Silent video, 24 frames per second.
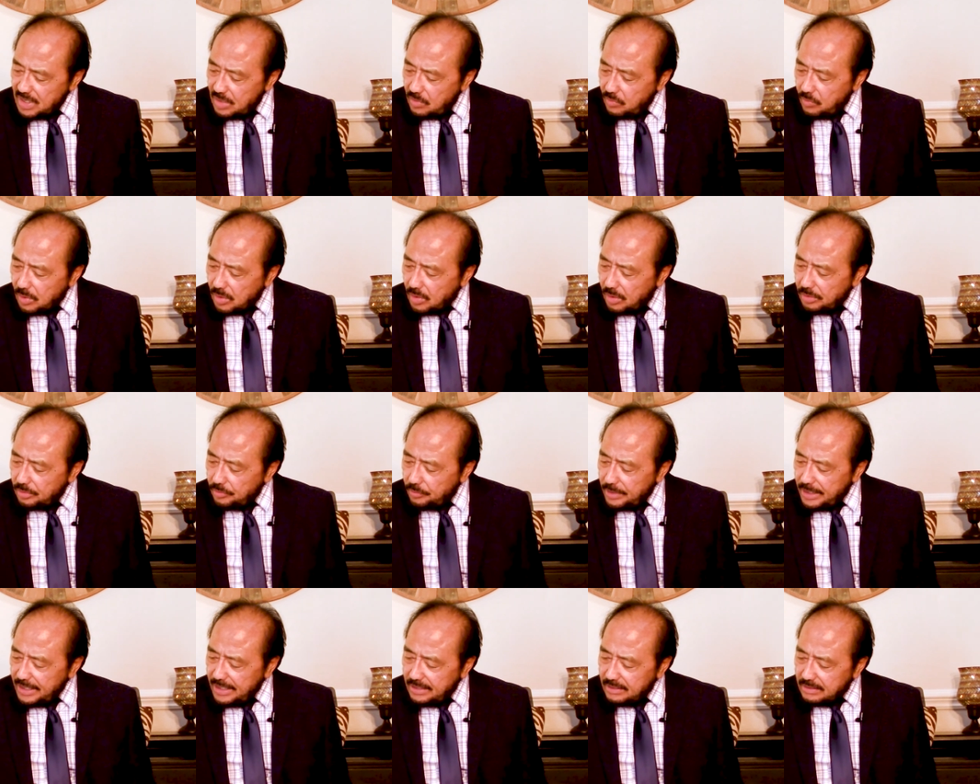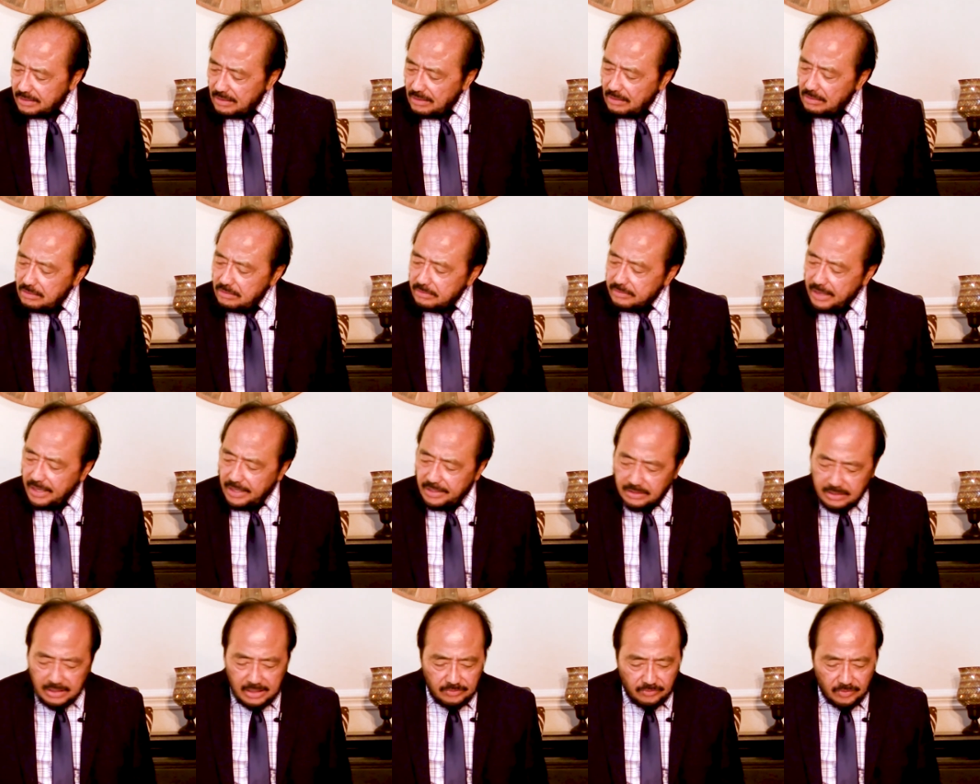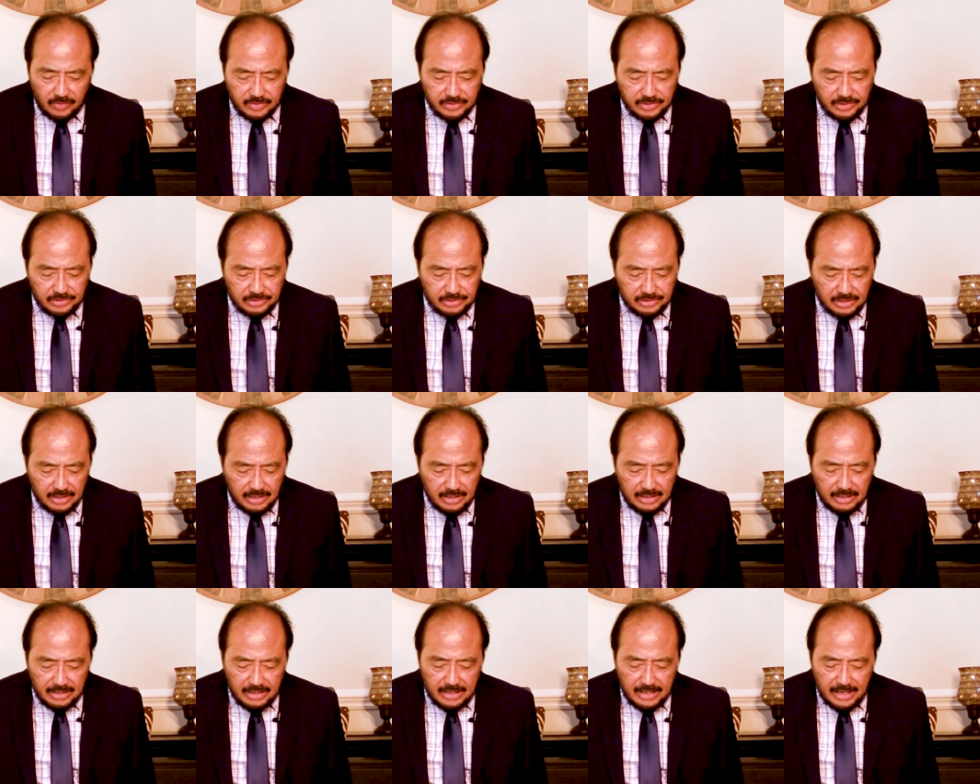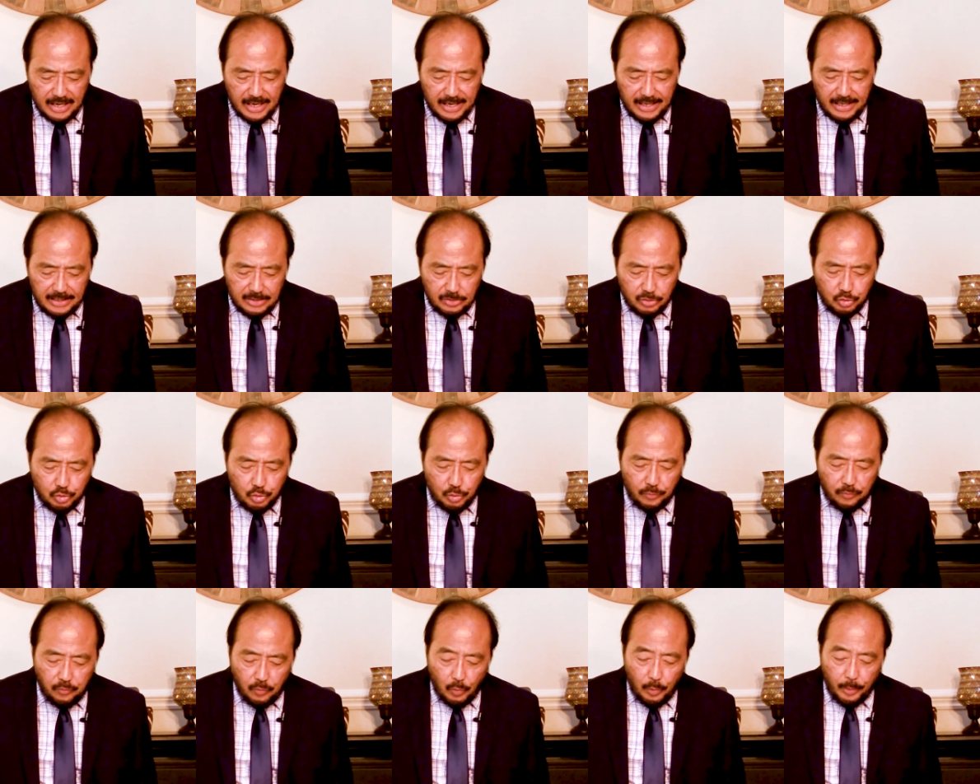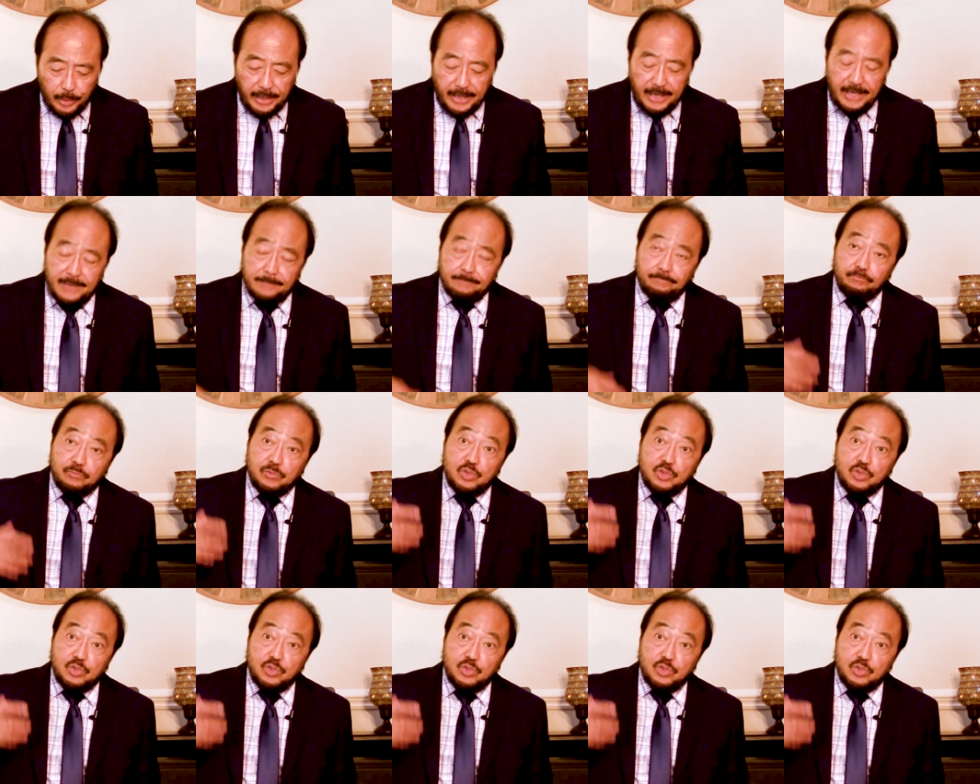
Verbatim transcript: We're going to read it. Luke 18 verses 9 to 14.